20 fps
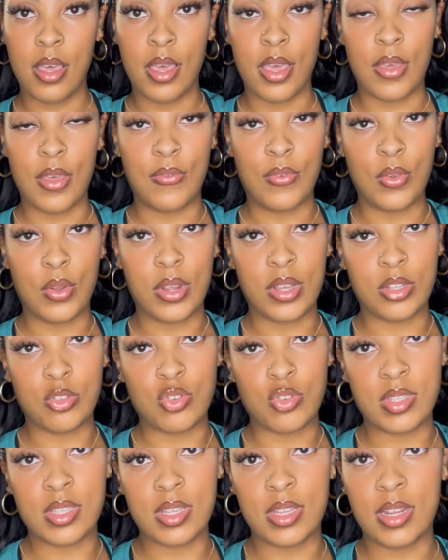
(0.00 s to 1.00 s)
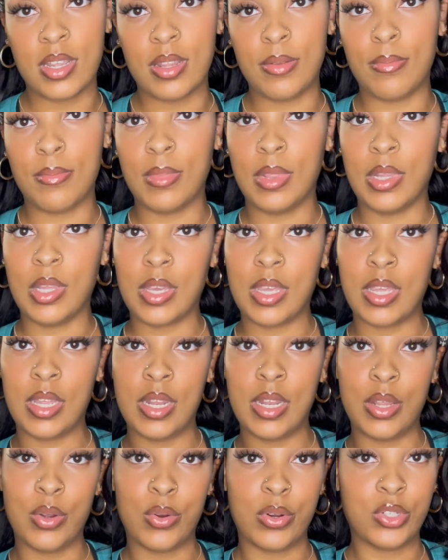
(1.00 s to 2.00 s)
If you're interested in
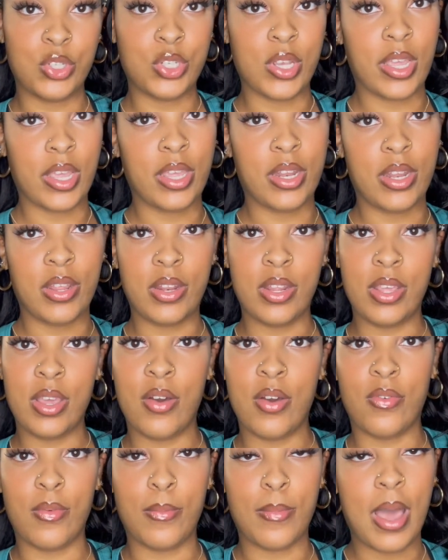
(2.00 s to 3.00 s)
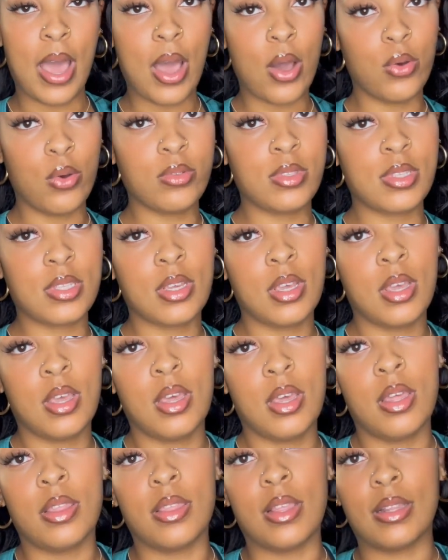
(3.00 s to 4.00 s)
looking or checking any of them out,
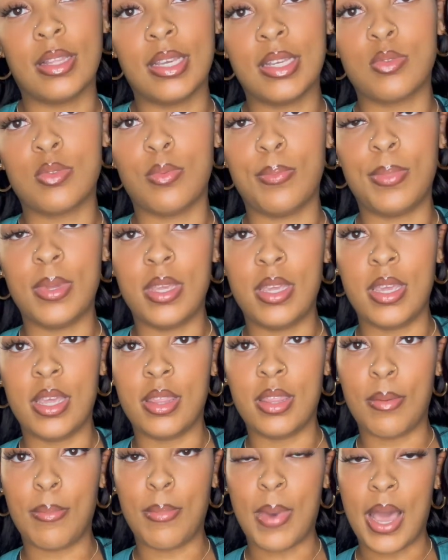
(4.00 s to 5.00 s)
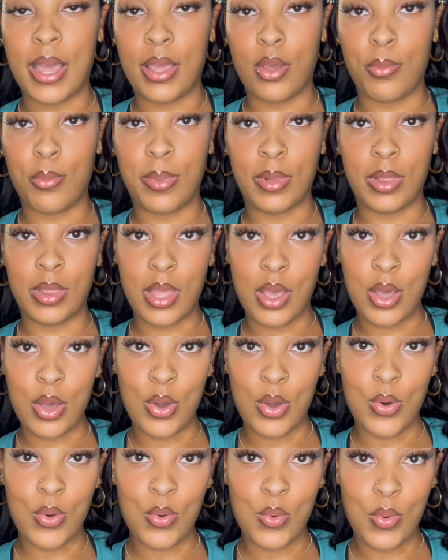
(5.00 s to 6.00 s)
the links will be in the bio
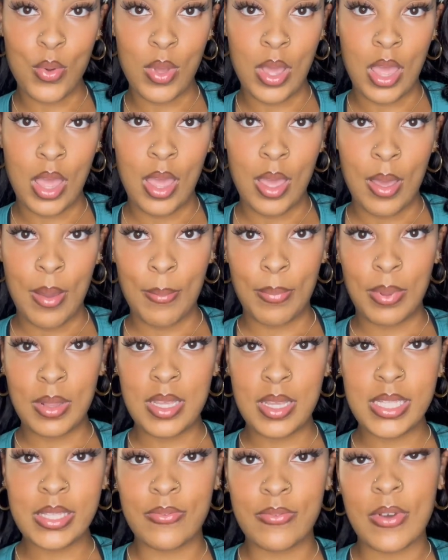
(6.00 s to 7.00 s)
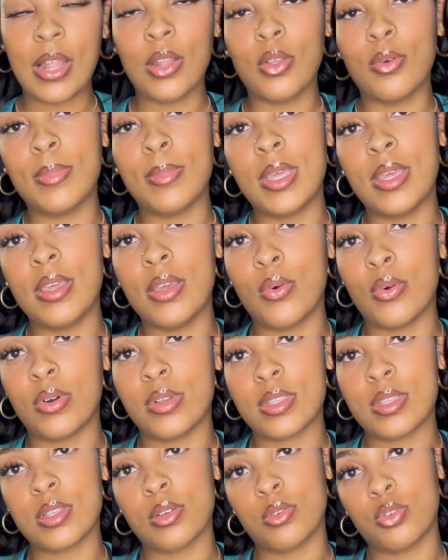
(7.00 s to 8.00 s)
below. Please follow me on
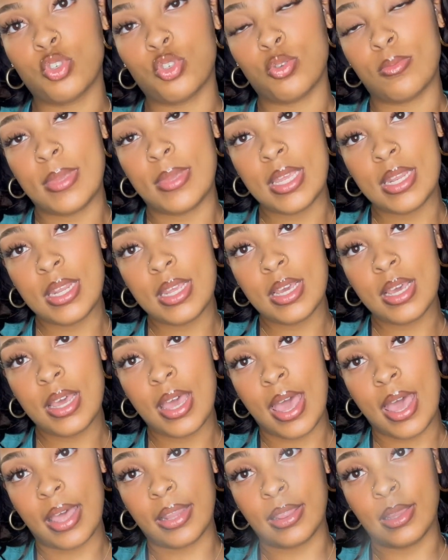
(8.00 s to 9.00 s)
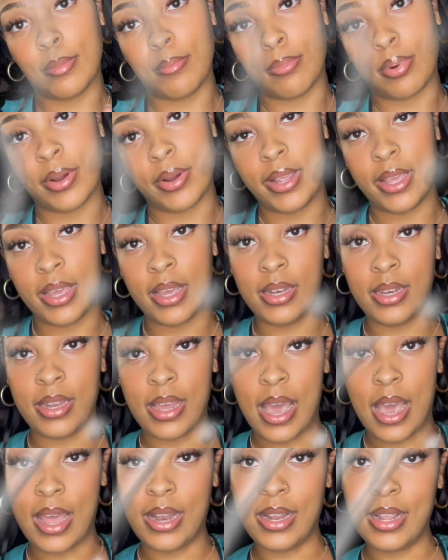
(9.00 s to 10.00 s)
social media at
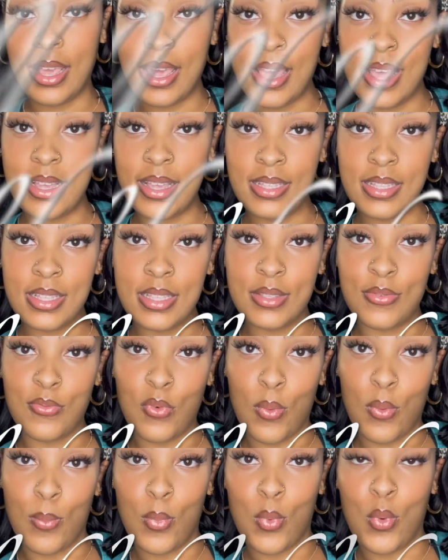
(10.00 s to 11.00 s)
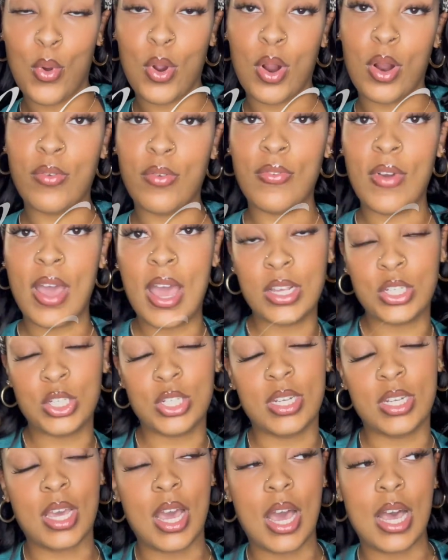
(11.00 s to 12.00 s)
labria.s for more
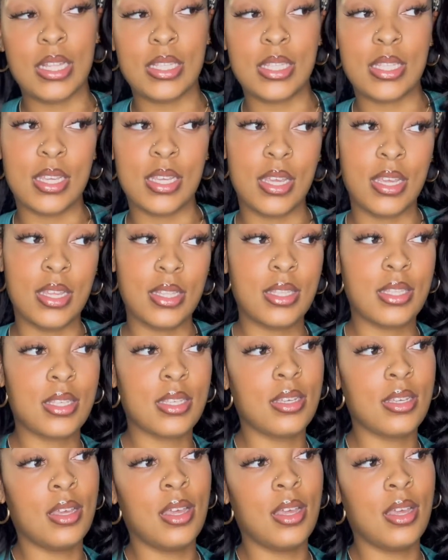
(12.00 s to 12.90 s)
fashion content.